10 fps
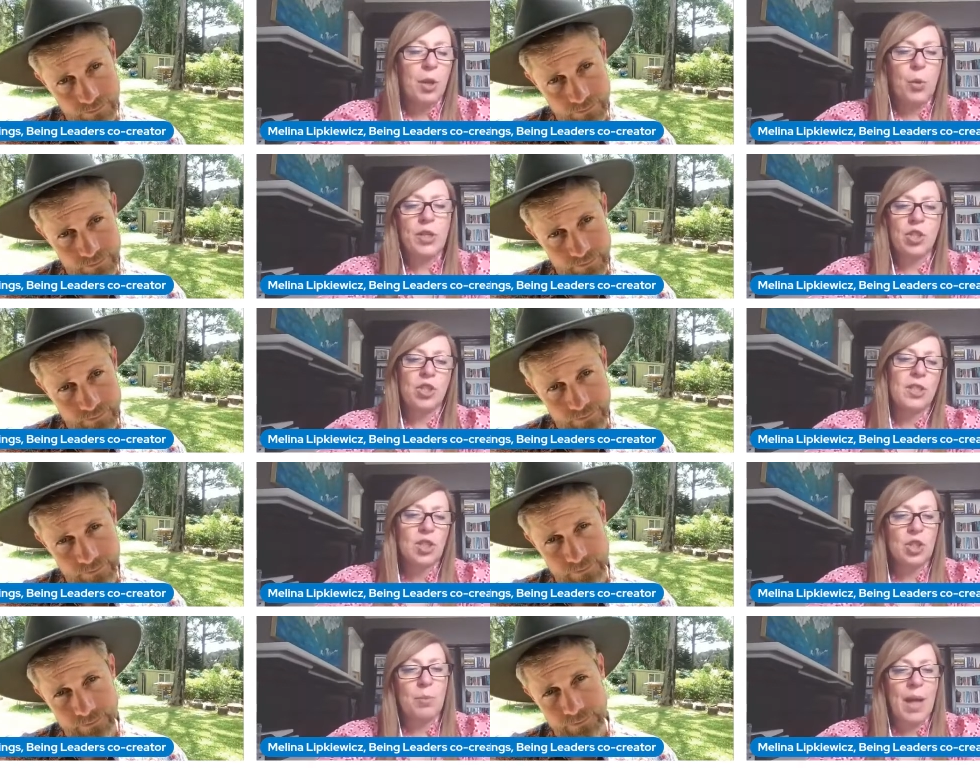Speaker 1: questions you
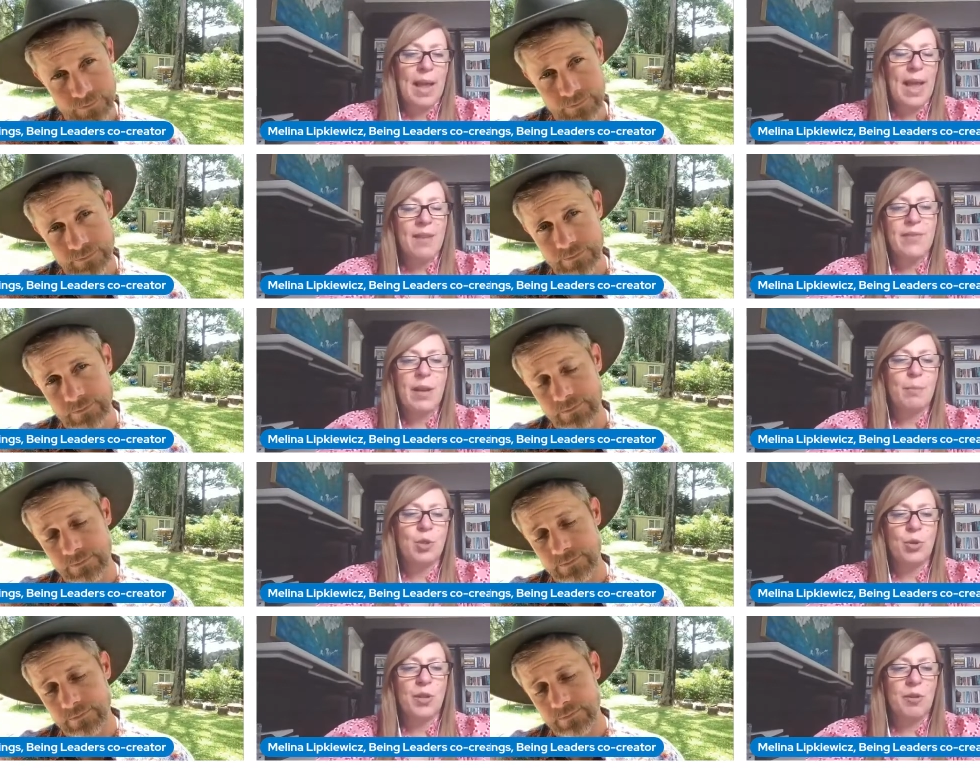might have. I'm sure
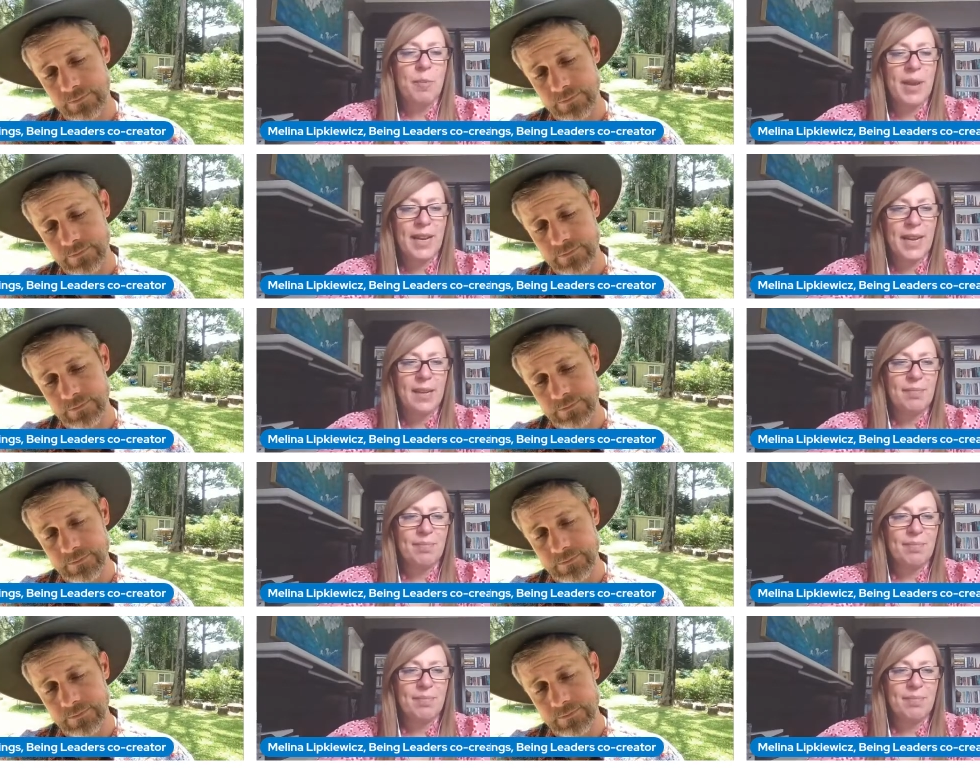there are many.